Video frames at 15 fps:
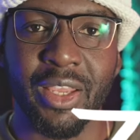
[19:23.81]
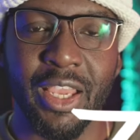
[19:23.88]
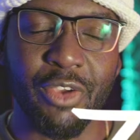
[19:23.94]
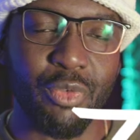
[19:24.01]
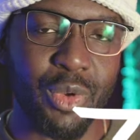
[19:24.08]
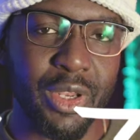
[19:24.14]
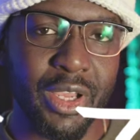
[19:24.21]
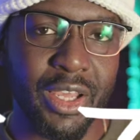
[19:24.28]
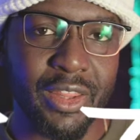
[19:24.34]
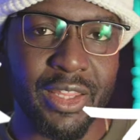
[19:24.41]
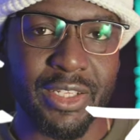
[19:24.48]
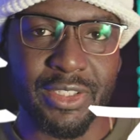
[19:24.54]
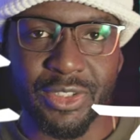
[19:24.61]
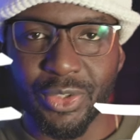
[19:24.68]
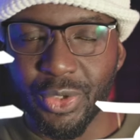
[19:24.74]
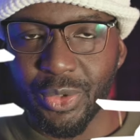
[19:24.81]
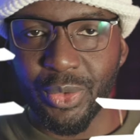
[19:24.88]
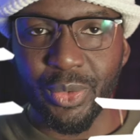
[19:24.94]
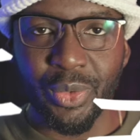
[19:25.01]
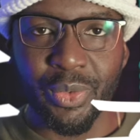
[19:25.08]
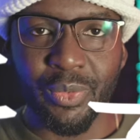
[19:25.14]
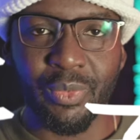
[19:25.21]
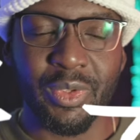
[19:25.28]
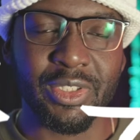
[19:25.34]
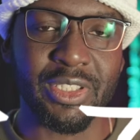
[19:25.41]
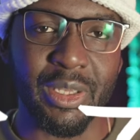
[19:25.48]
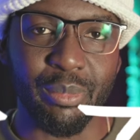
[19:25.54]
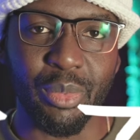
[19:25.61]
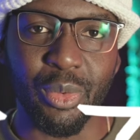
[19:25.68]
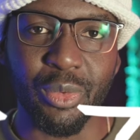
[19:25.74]
If we look at these two
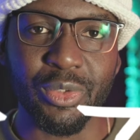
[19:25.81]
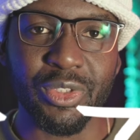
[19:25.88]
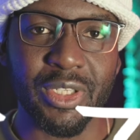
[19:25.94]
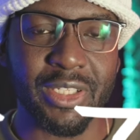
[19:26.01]
symbols,